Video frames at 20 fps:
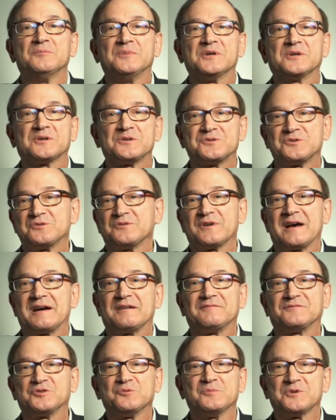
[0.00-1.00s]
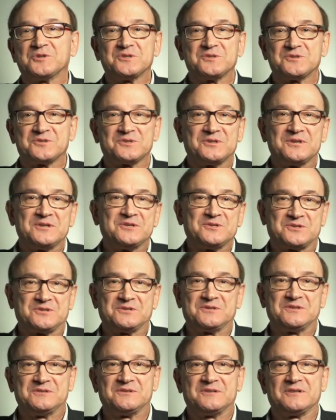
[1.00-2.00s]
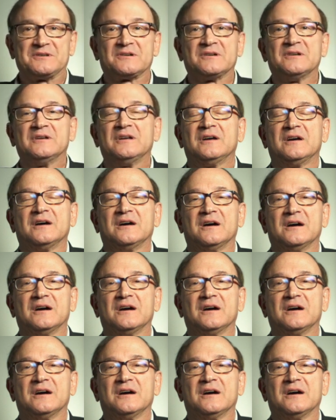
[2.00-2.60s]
because you have too much insulation in there.